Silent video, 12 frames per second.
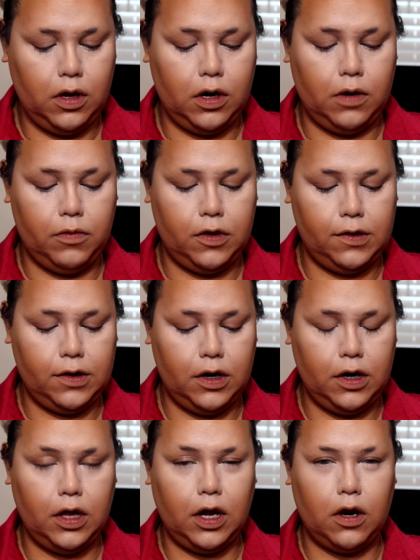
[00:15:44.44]
and I'm just
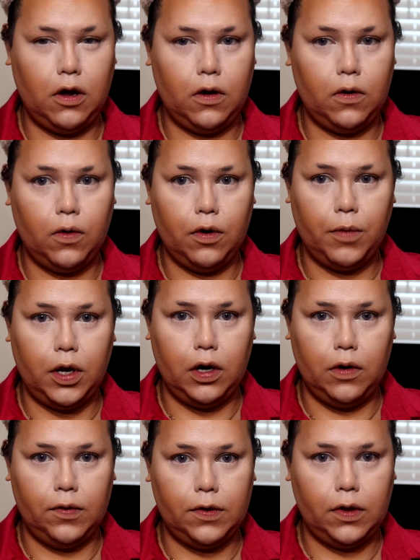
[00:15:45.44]
going to like contour my
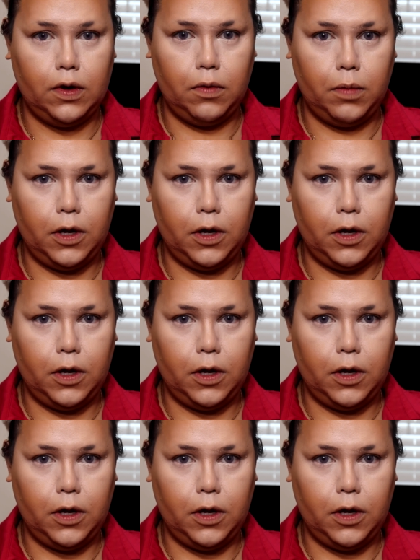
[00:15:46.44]
nose a little